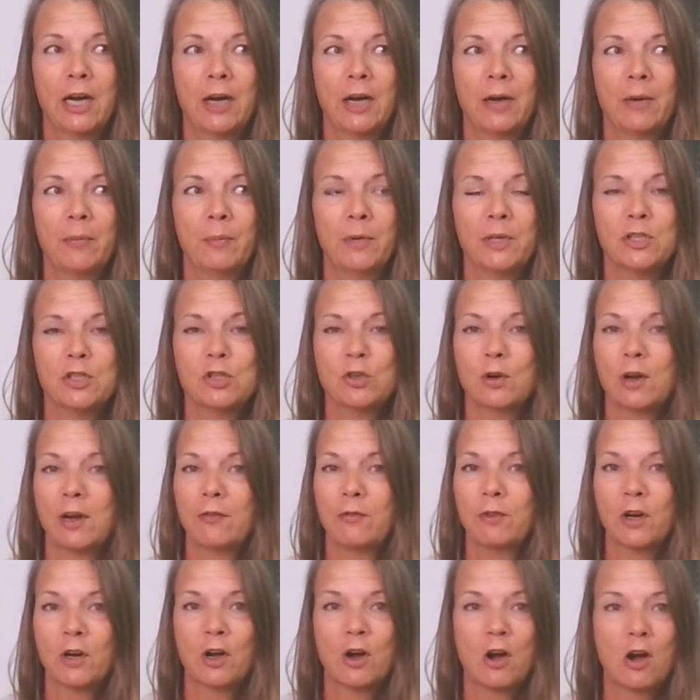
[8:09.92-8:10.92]
is great
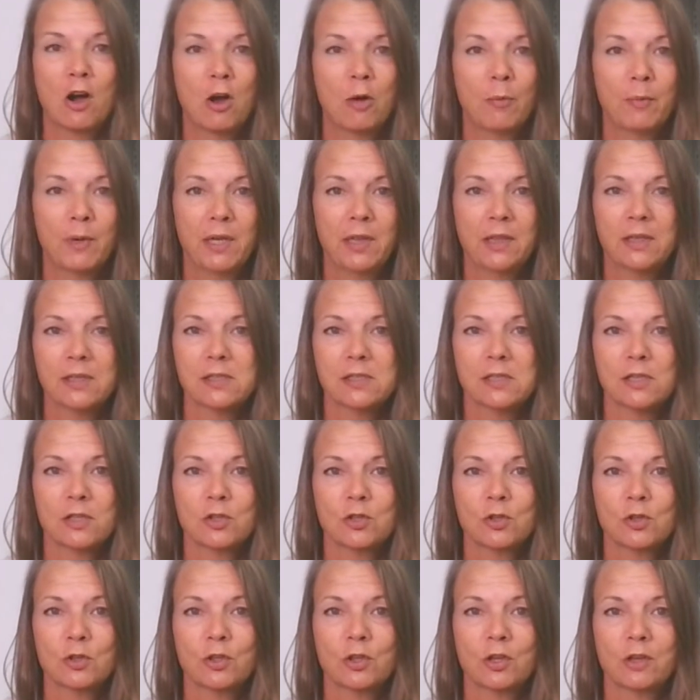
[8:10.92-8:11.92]
for calming the
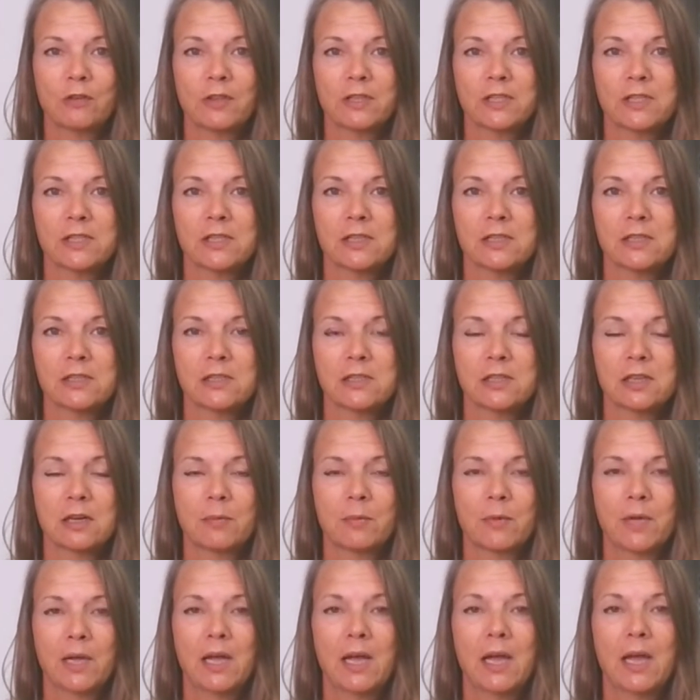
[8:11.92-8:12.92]
central nervous
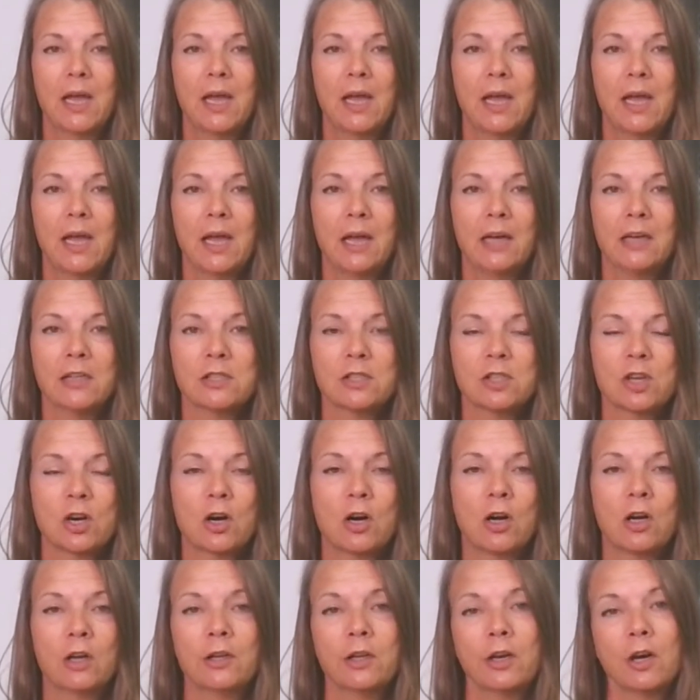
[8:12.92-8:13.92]
system. And it's
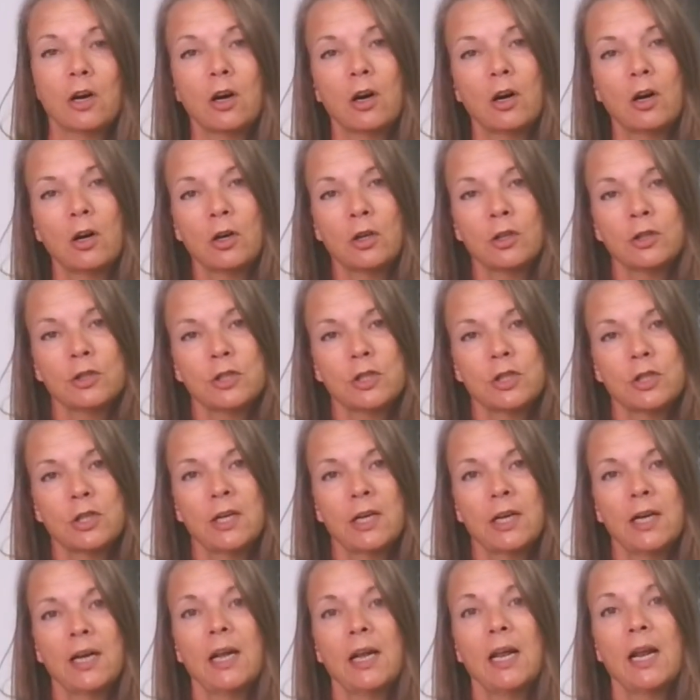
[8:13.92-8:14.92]
called
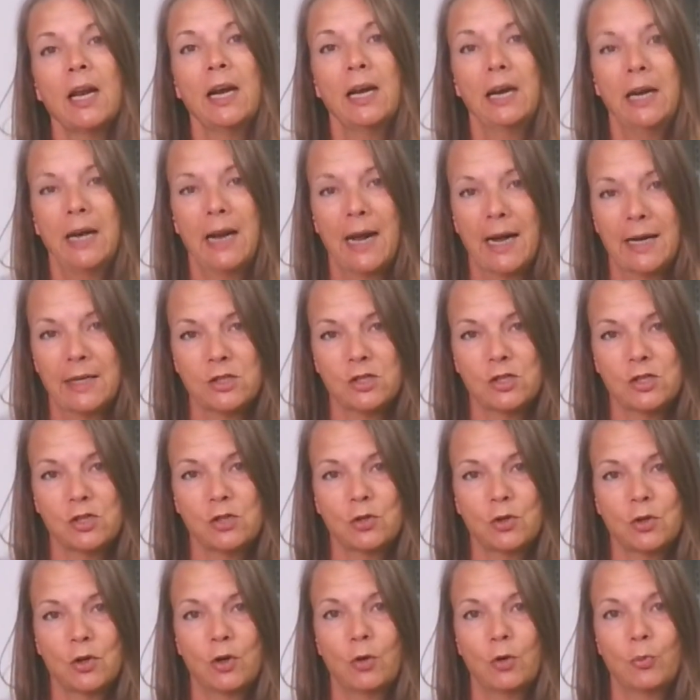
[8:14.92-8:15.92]
alternate
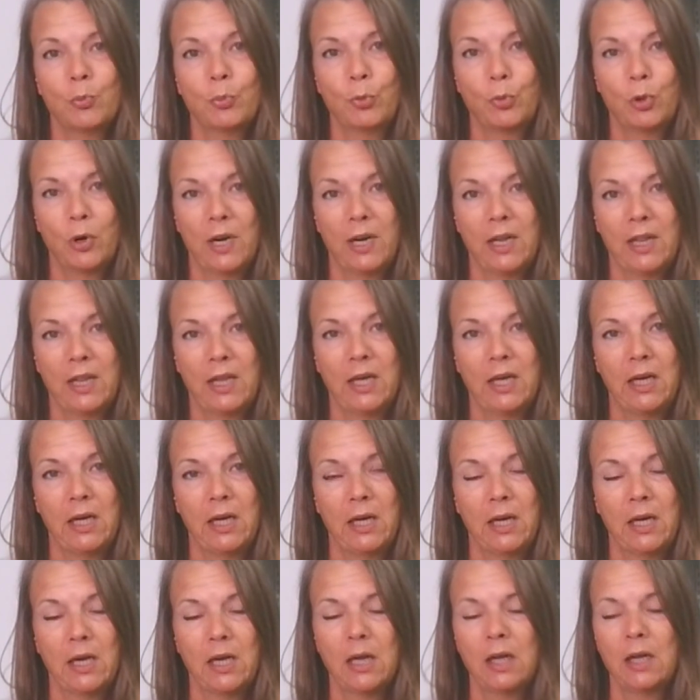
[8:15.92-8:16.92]
nostril breathing.
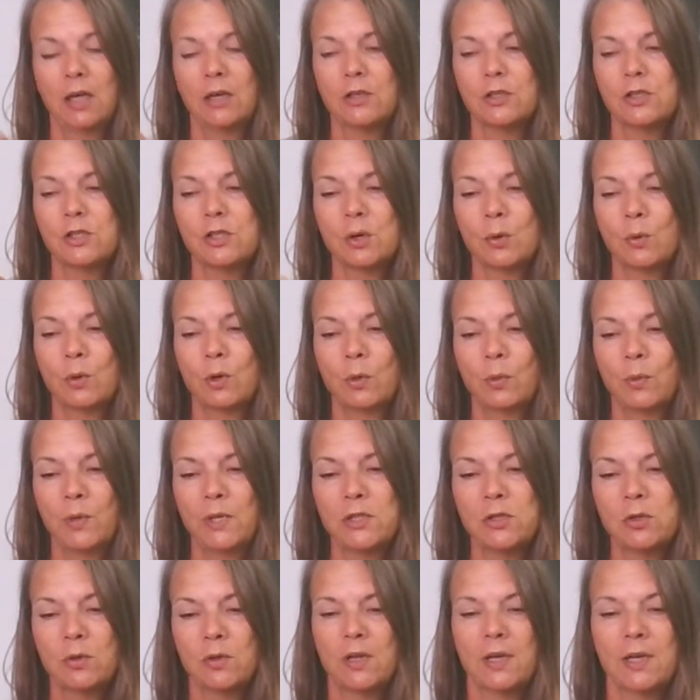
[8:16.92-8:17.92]
So when we
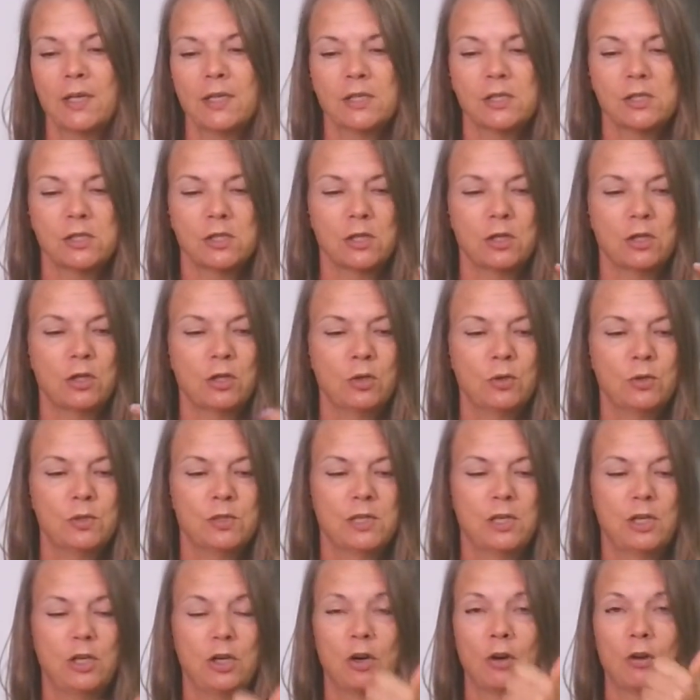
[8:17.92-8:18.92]
do this,
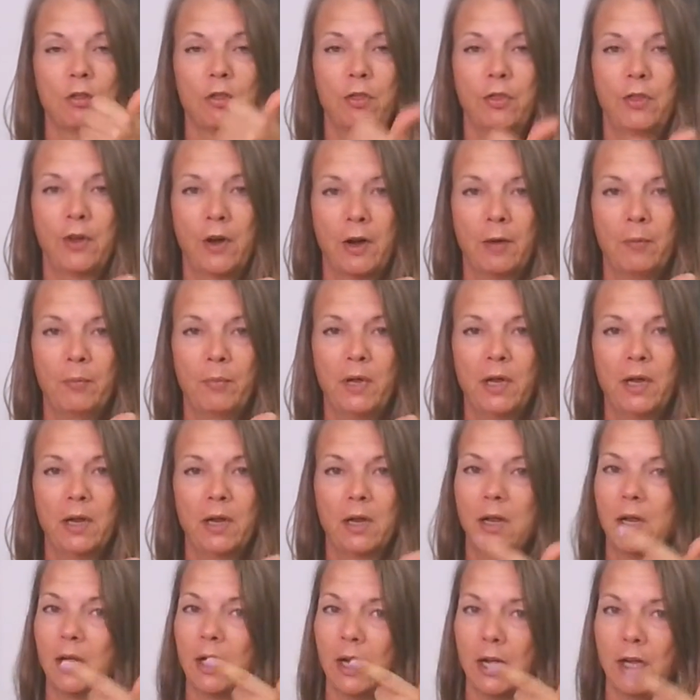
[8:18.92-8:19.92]
using your thumb
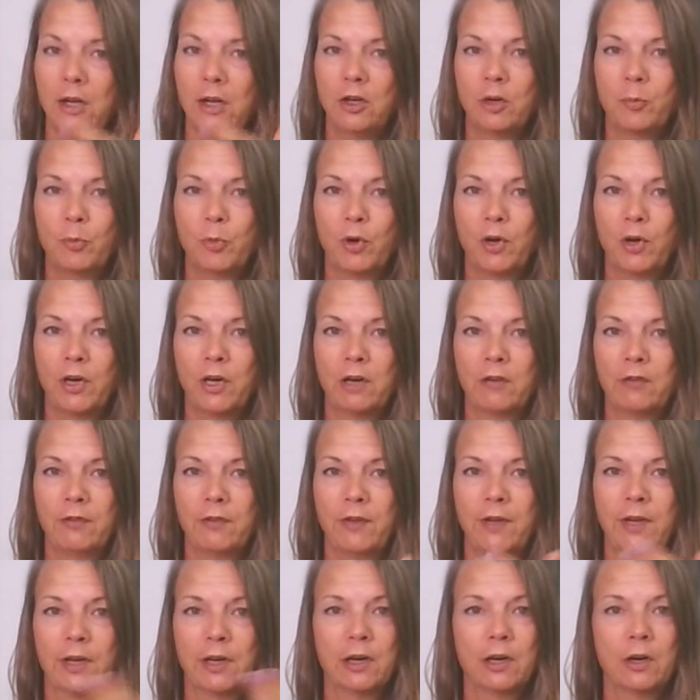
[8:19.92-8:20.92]
and your pointer
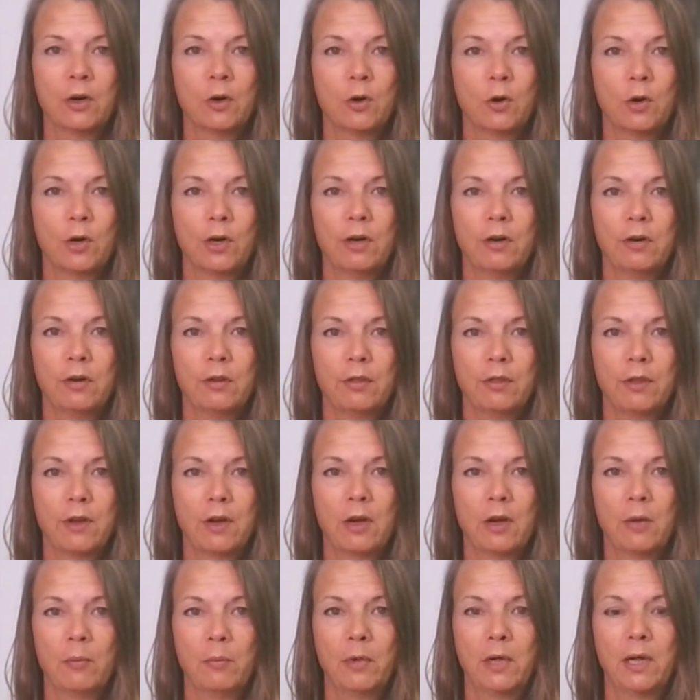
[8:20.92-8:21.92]
finger, or your
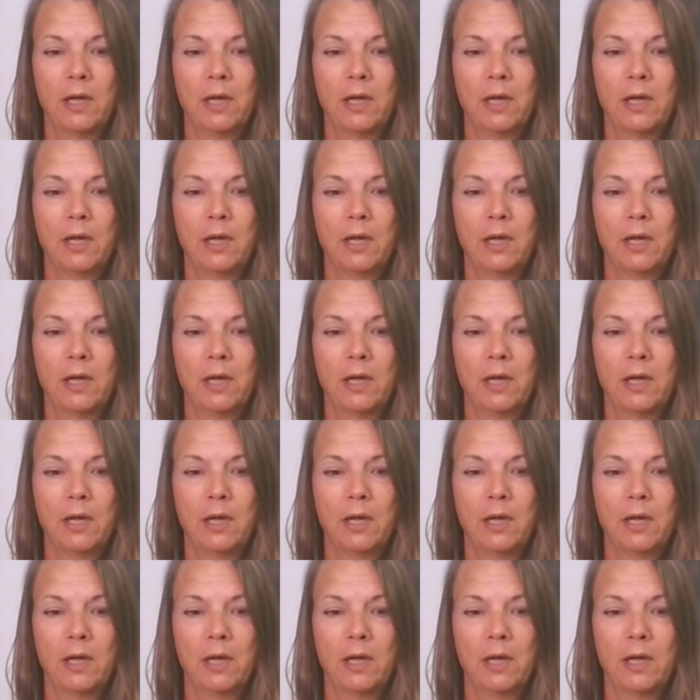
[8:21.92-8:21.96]
thumb,